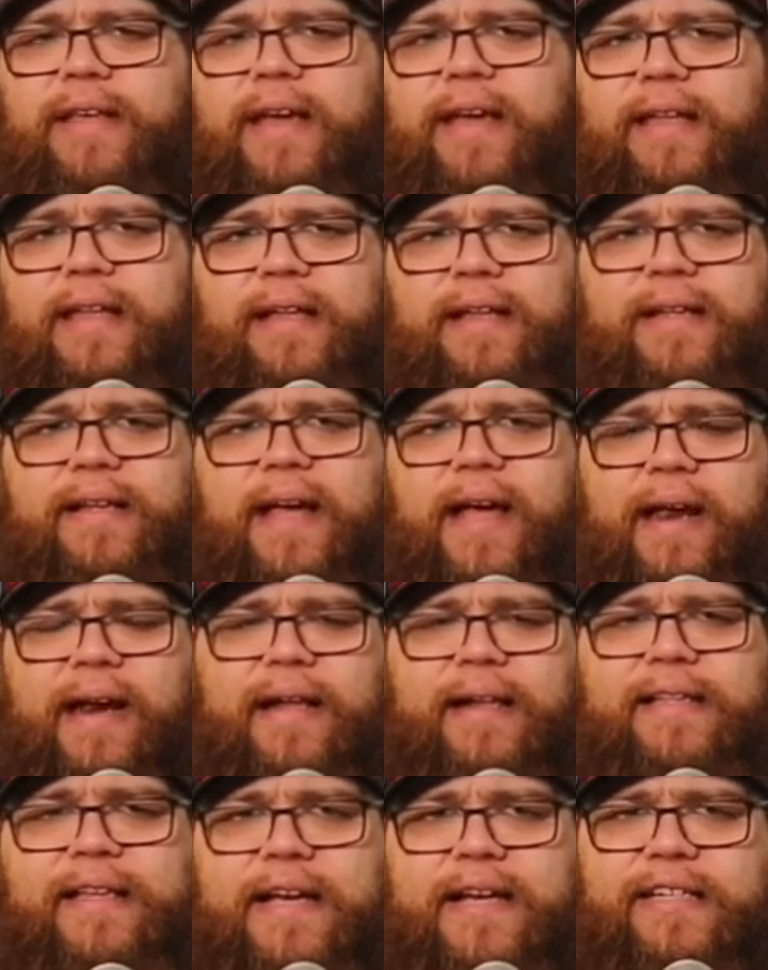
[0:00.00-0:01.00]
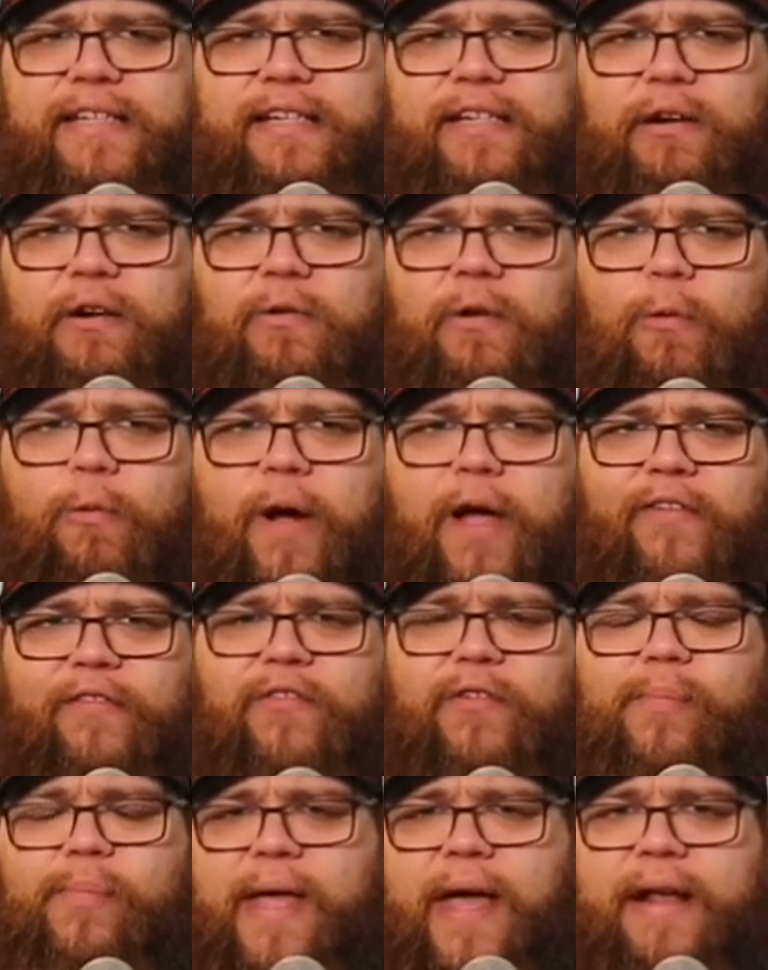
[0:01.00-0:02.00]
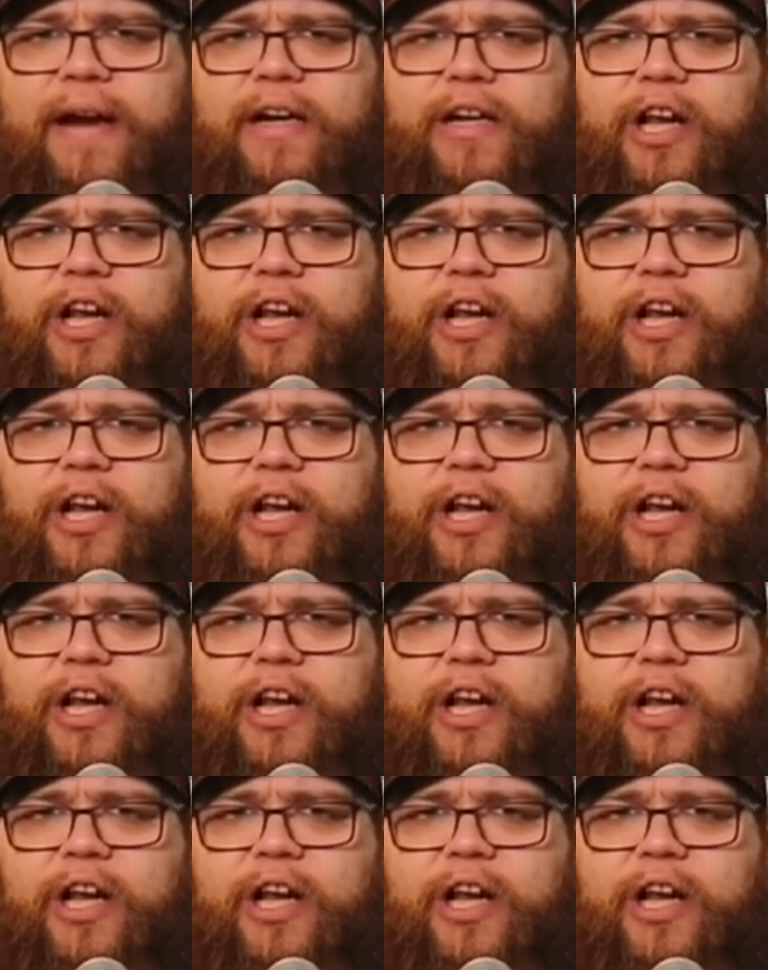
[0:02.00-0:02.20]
that it kind of takes you away from that,